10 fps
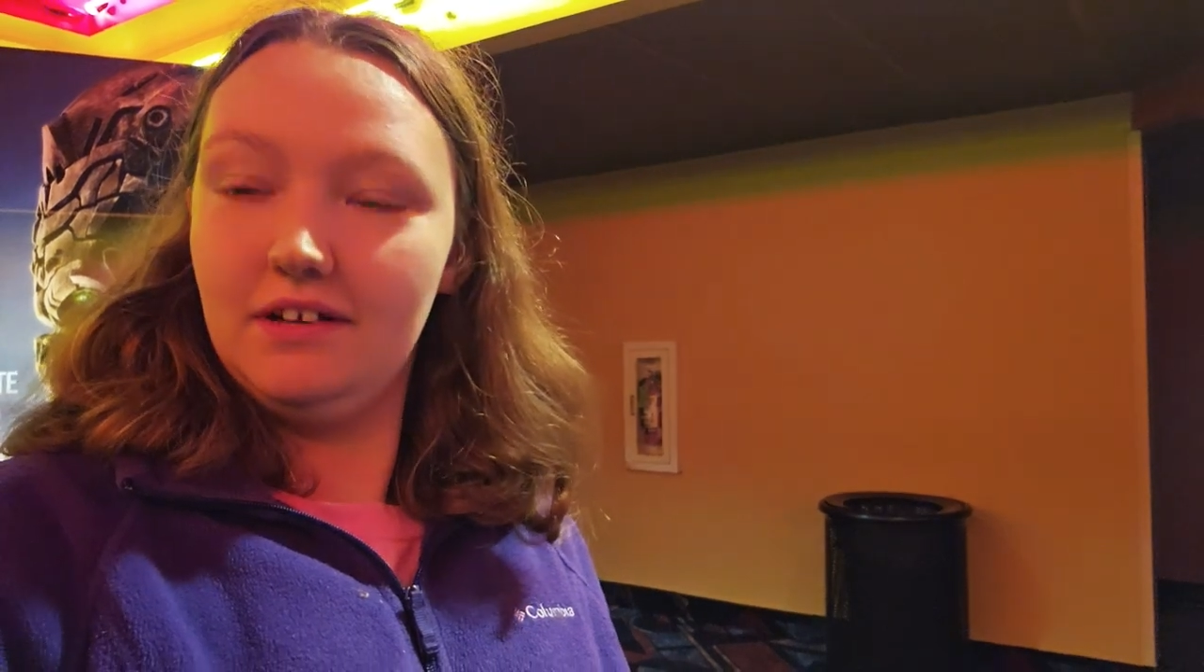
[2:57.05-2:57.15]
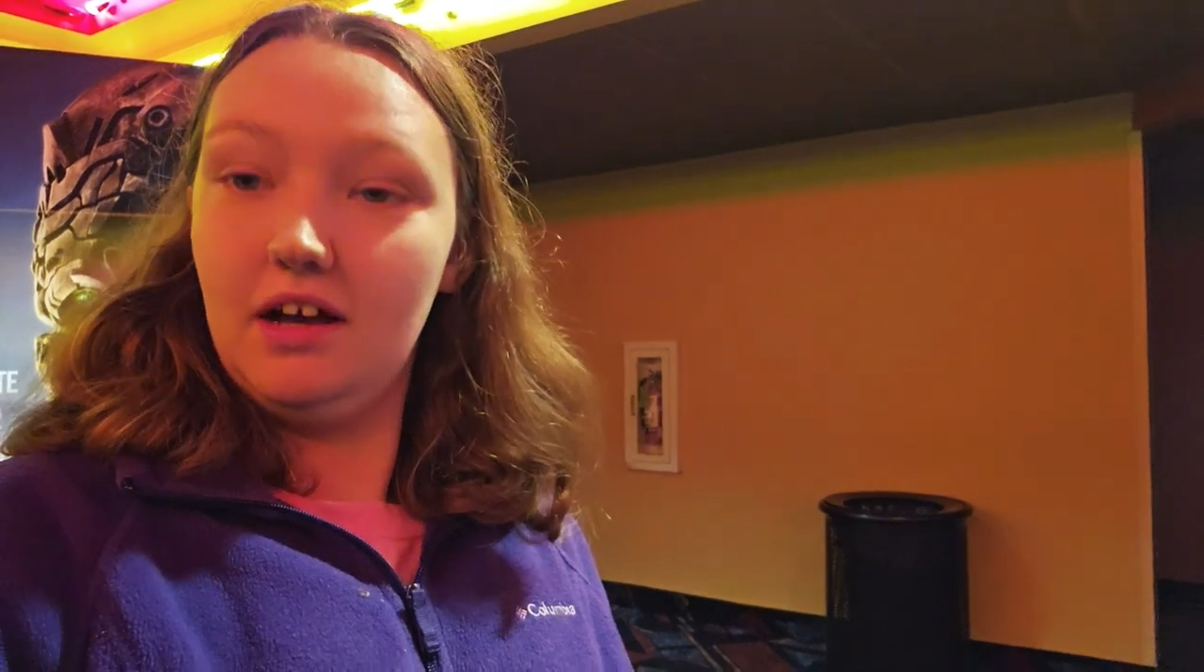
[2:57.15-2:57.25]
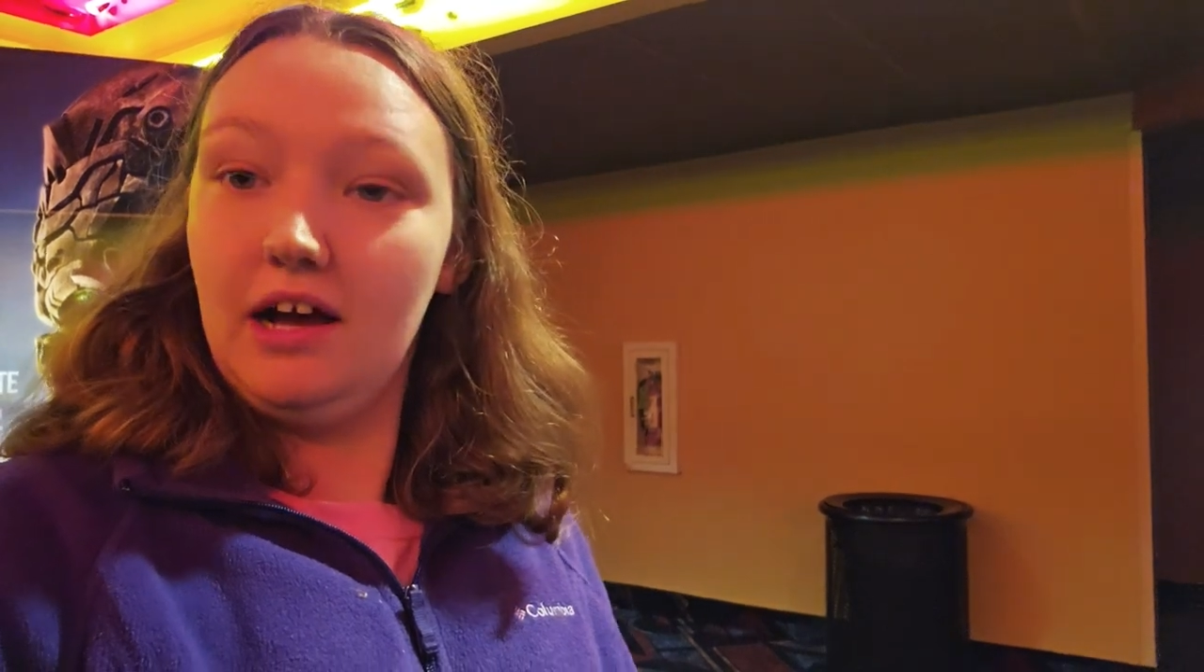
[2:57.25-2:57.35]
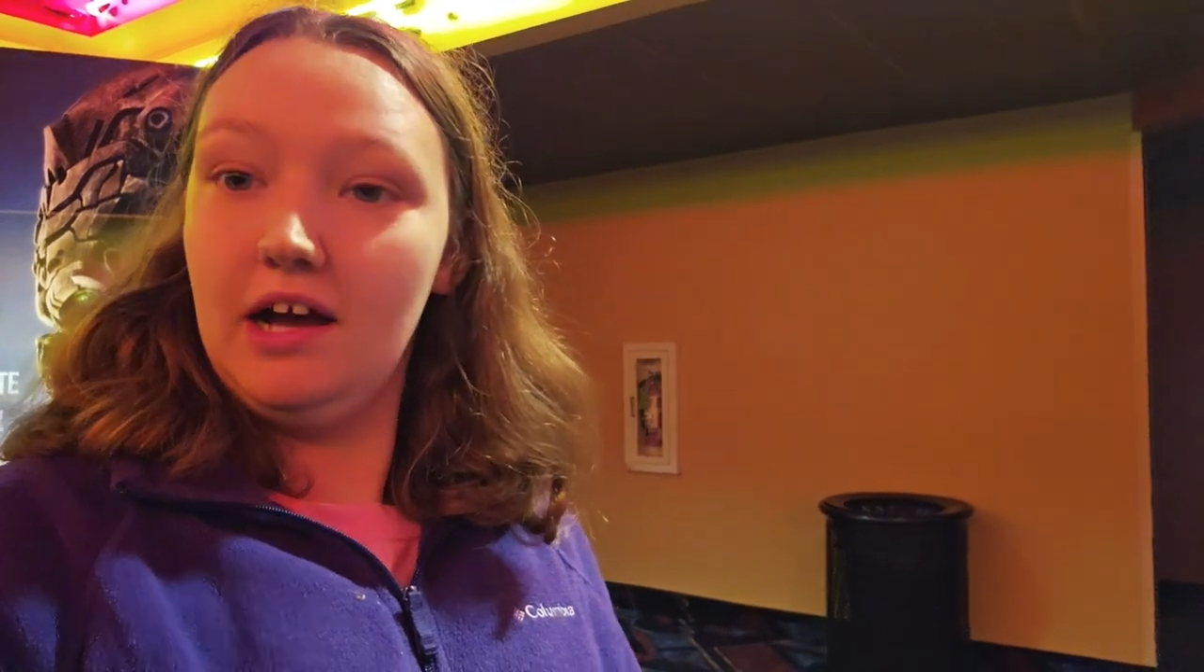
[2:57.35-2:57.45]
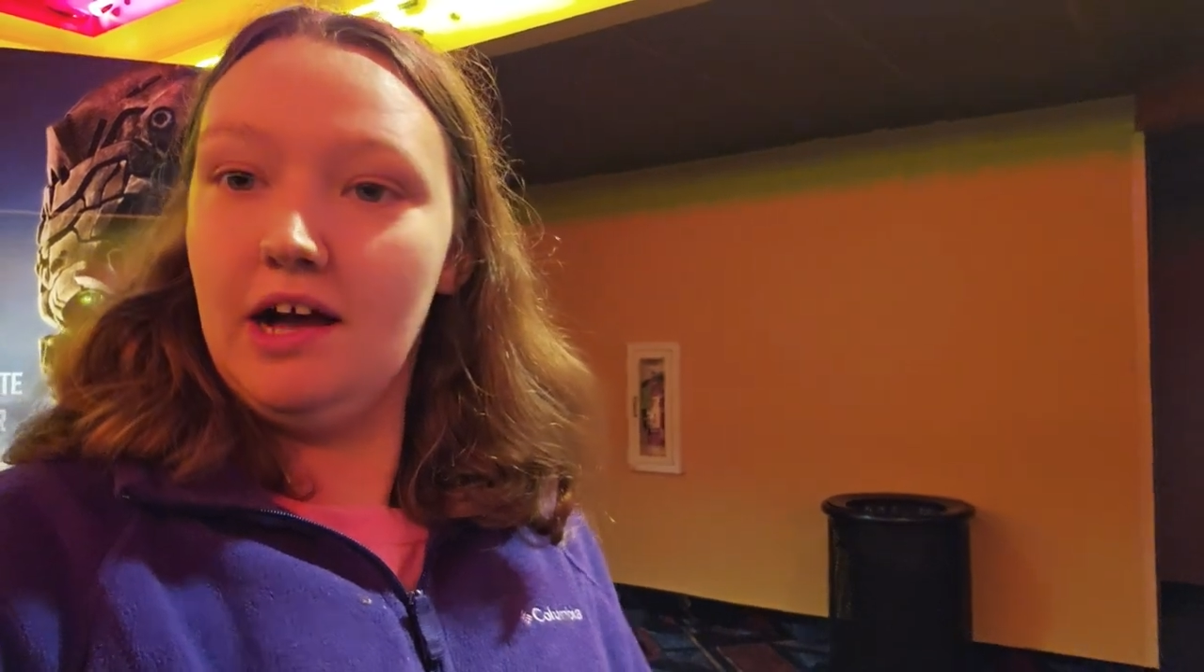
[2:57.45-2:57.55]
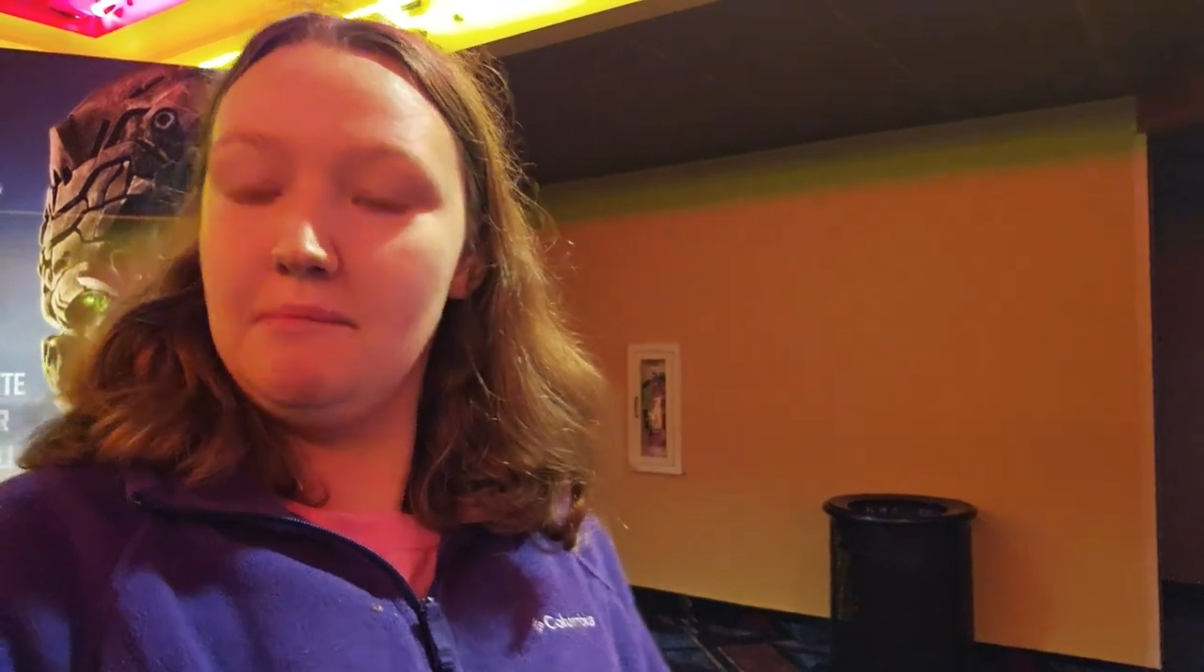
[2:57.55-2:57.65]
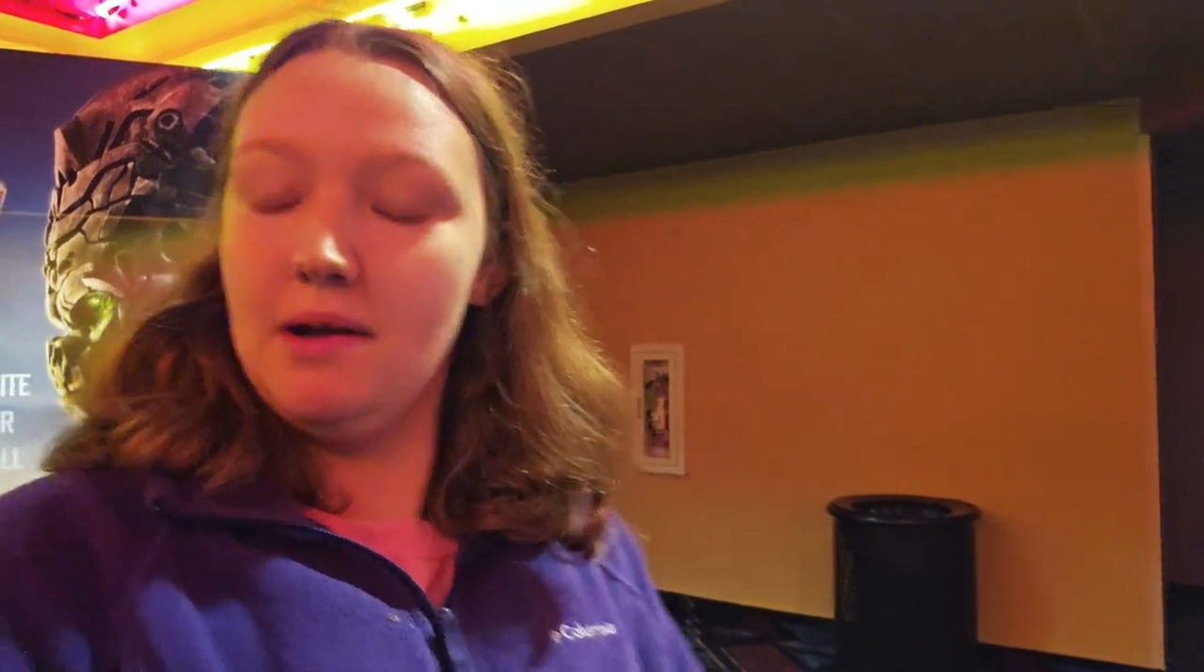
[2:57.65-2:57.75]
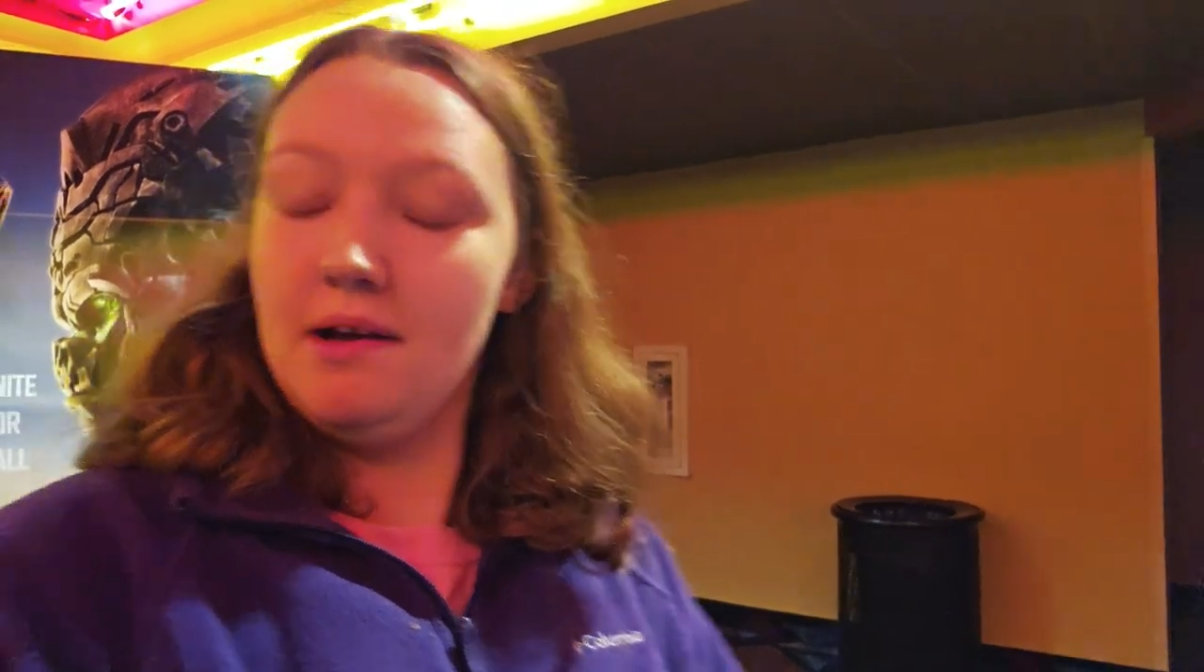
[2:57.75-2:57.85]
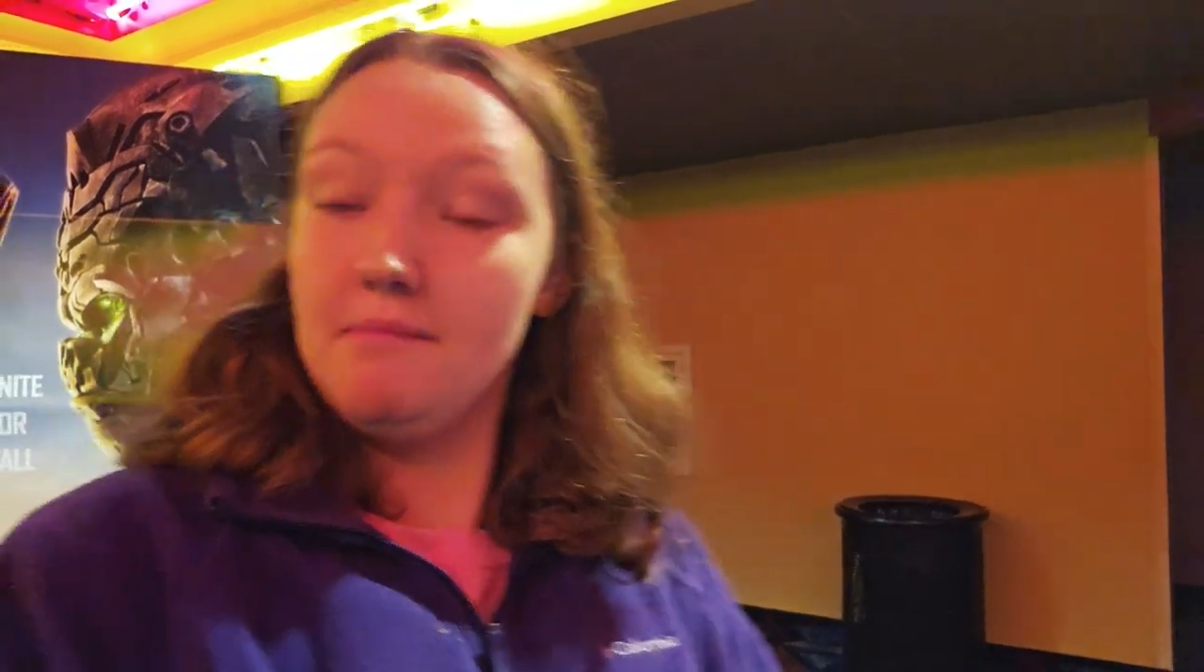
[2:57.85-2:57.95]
Um,